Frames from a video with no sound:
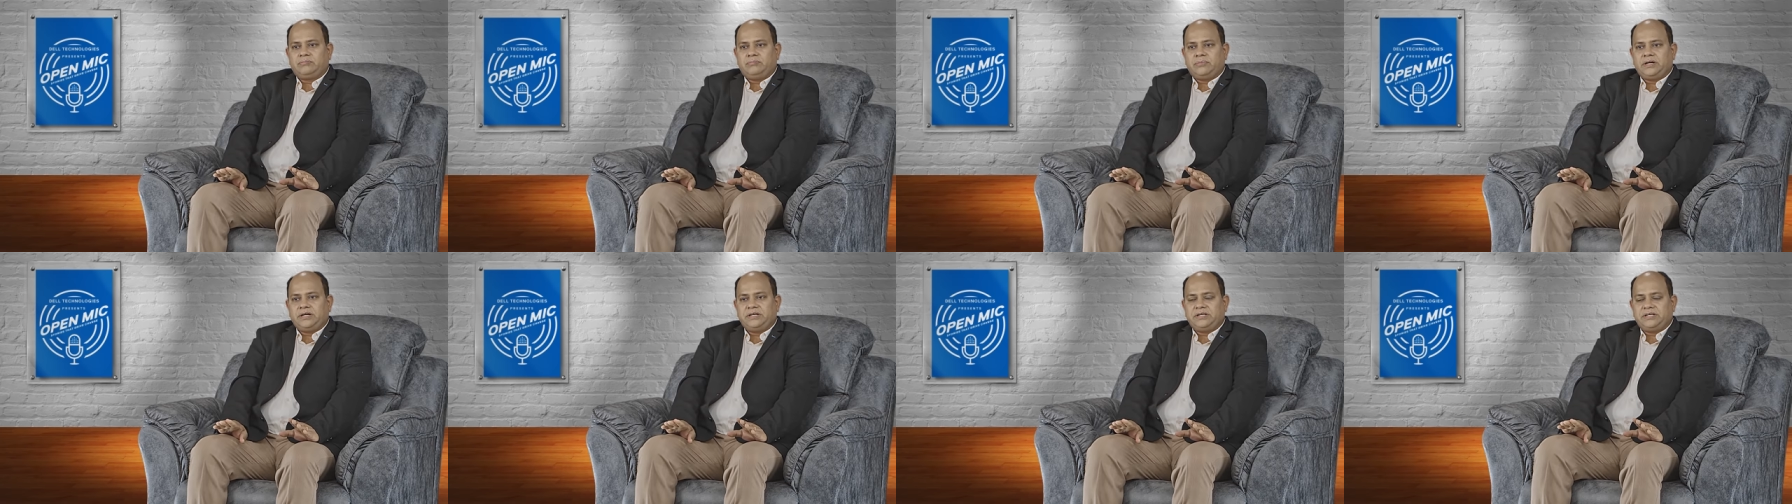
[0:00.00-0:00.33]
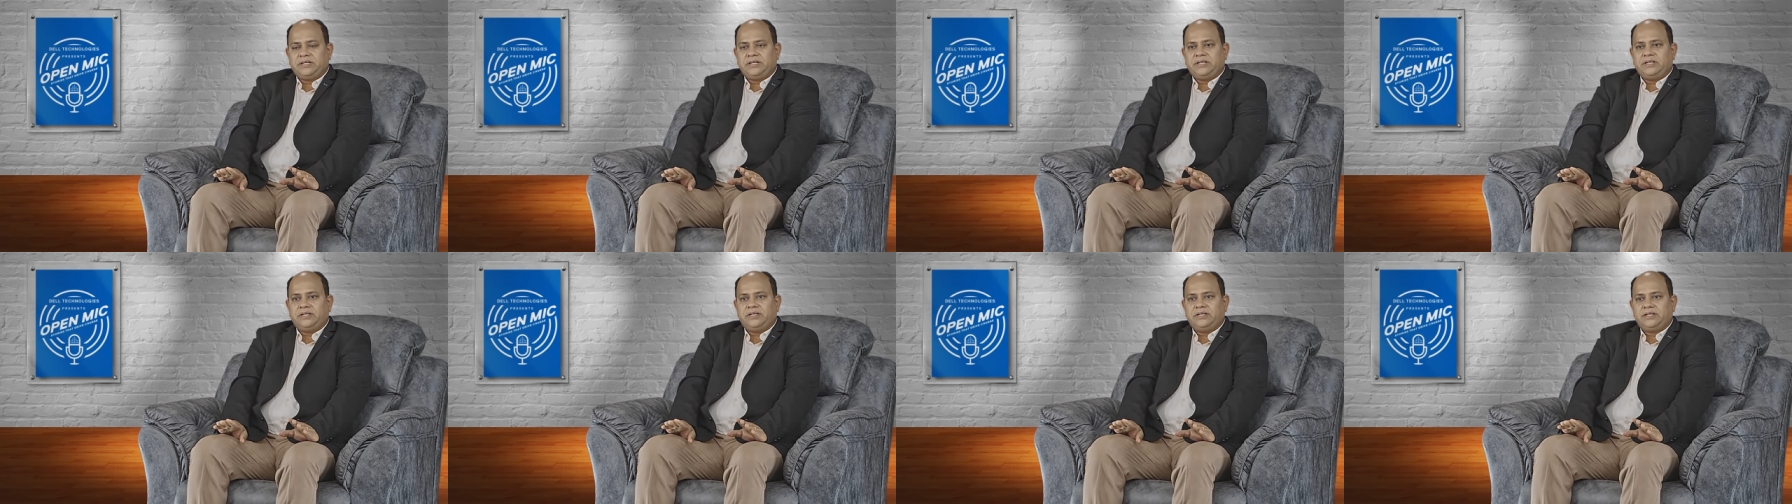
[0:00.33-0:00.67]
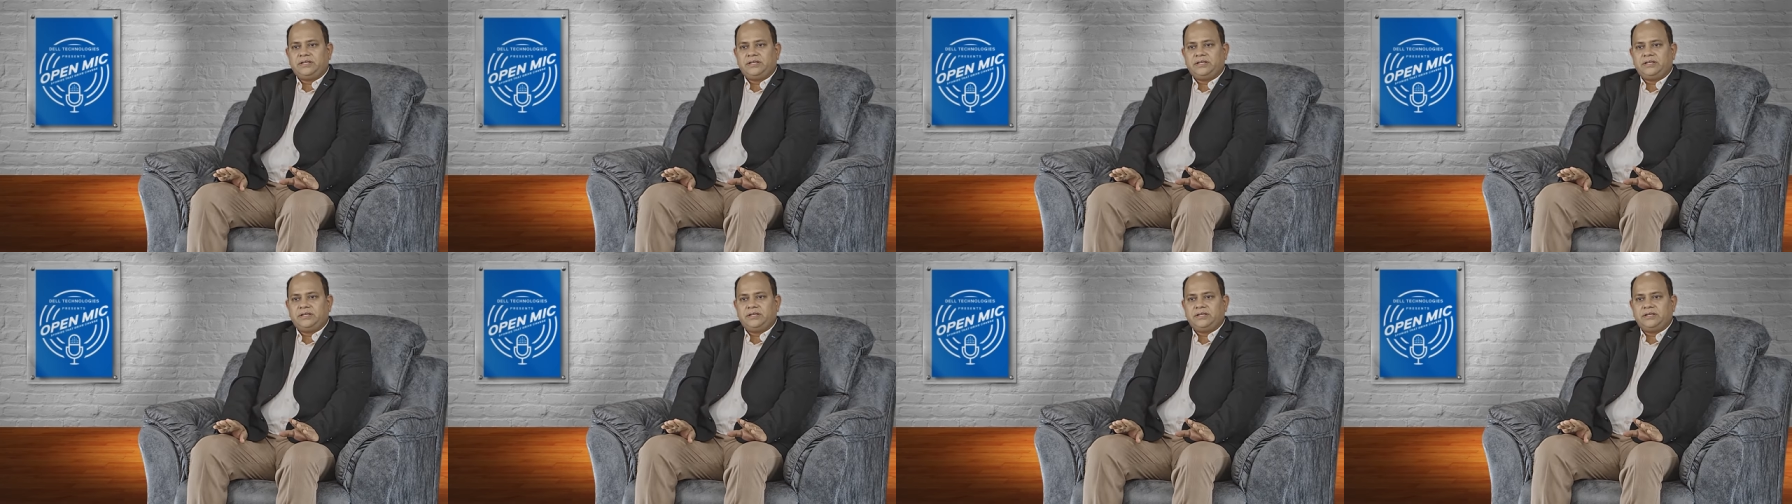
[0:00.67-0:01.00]

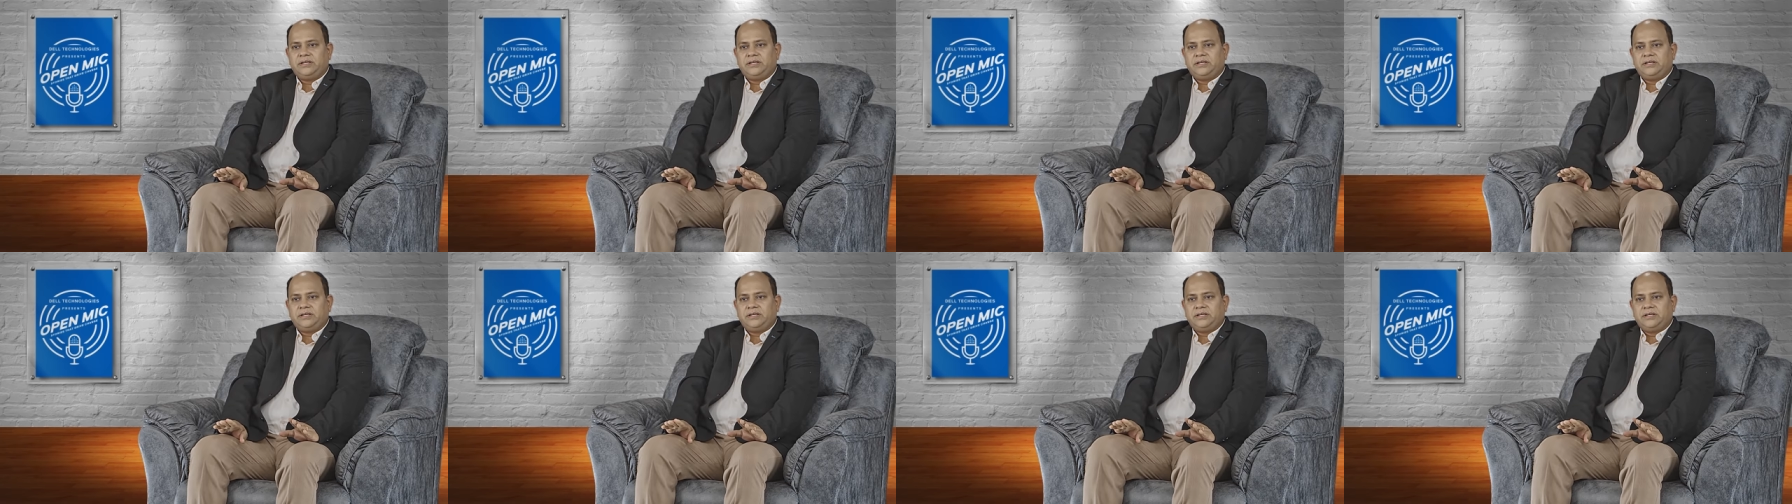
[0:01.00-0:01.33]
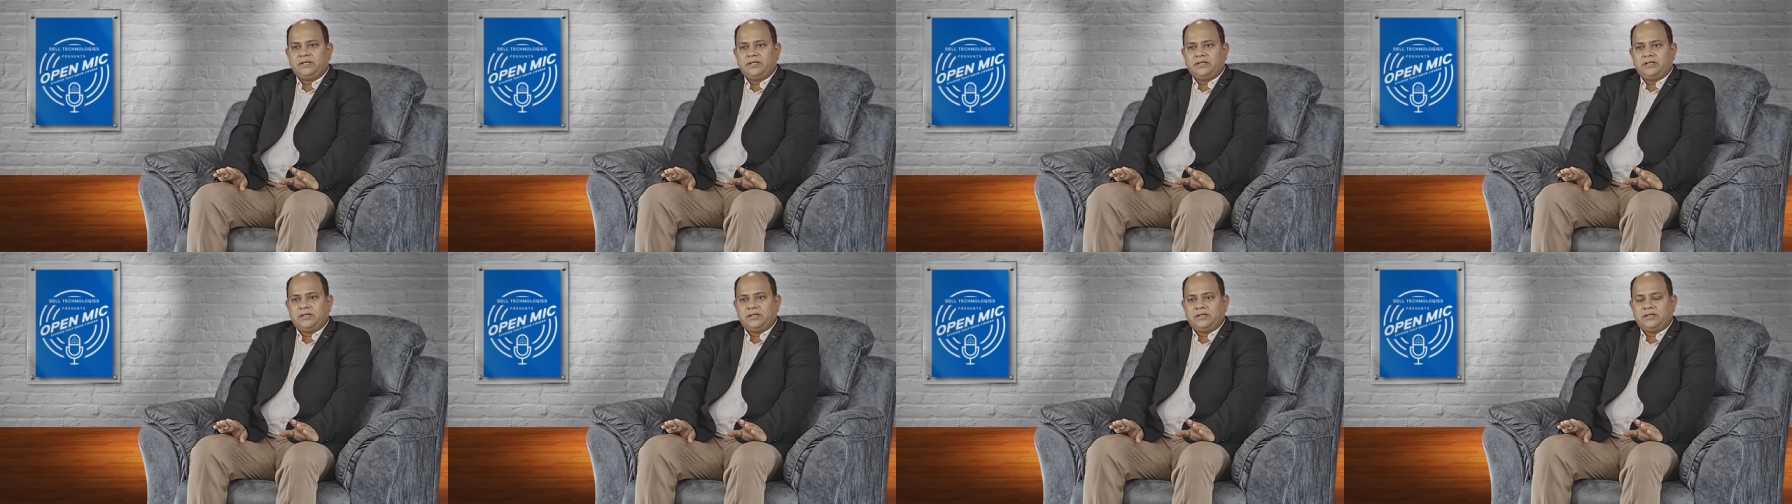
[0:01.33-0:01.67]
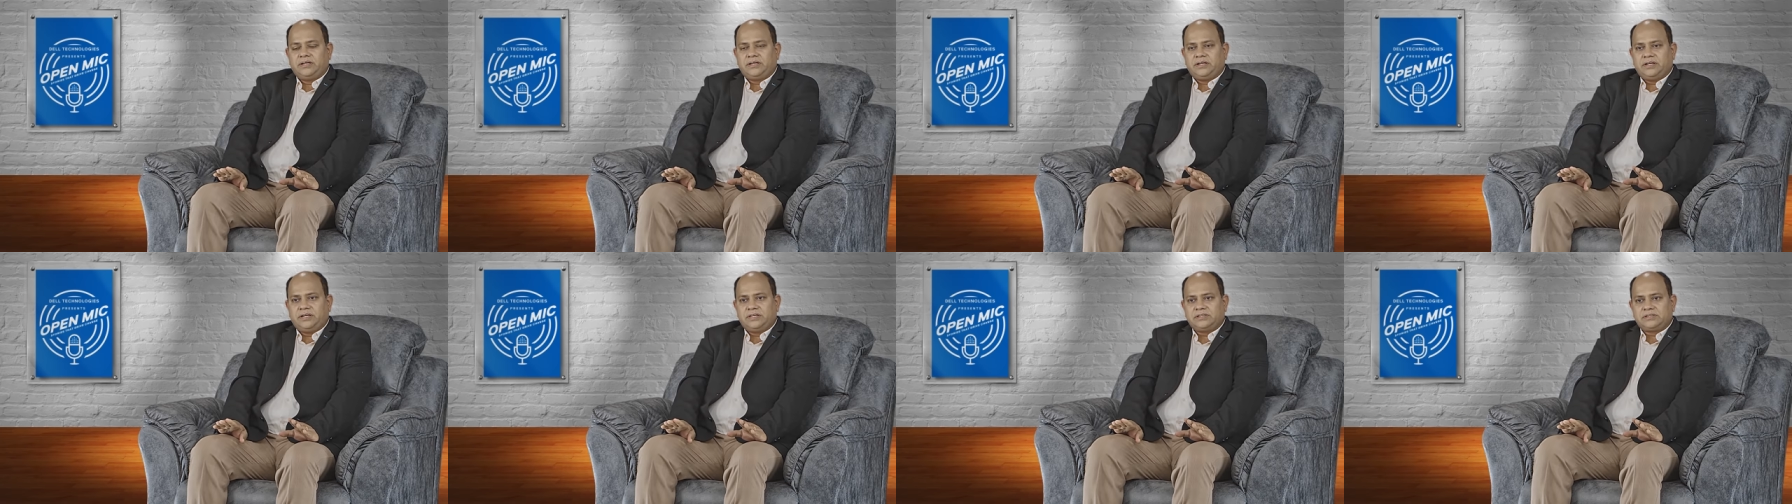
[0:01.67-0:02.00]

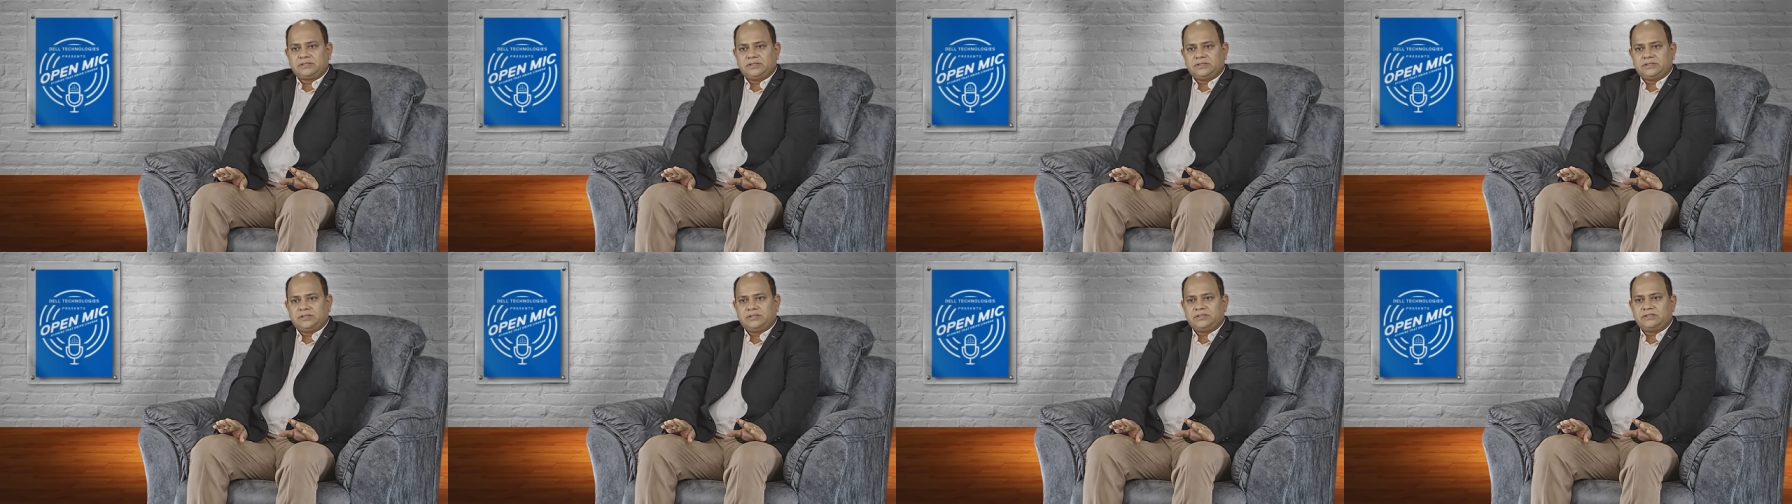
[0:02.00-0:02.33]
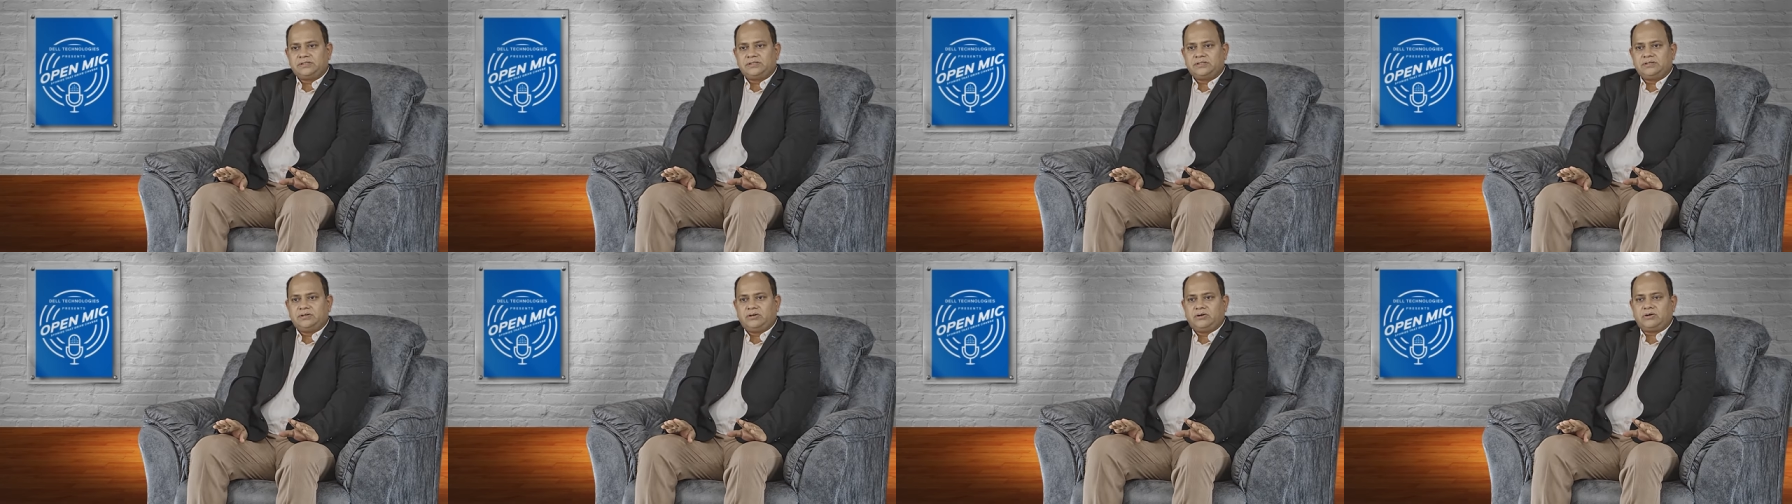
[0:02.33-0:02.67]
multinationals